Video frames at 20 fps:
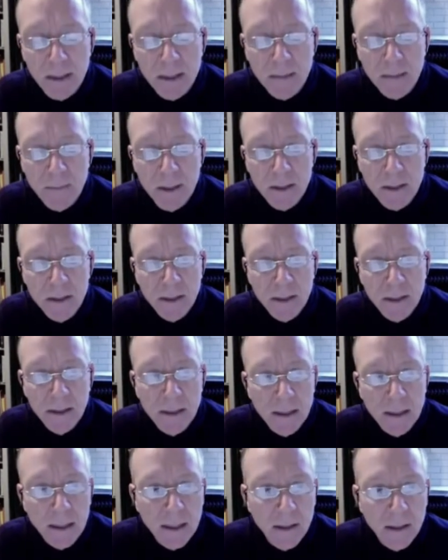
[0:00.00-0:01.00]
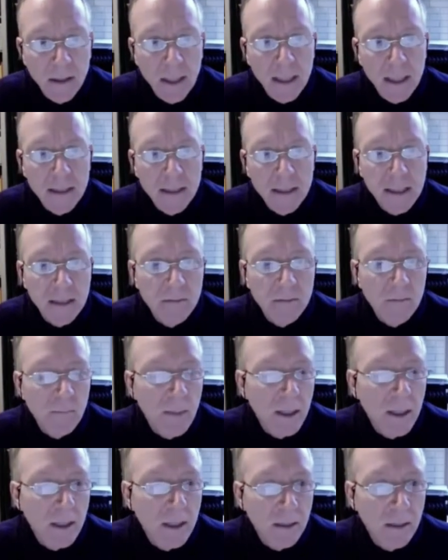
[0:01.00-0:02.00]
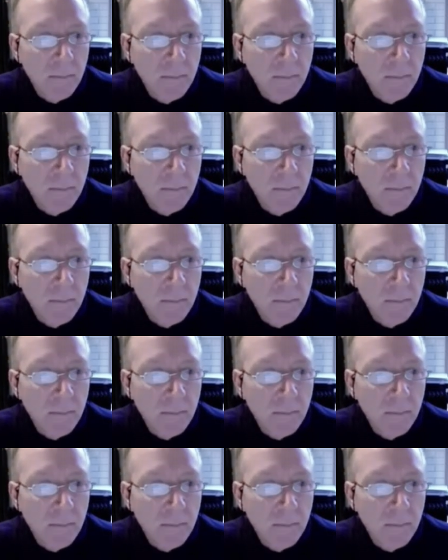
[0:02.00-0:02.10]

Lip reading: especially in the United States of America,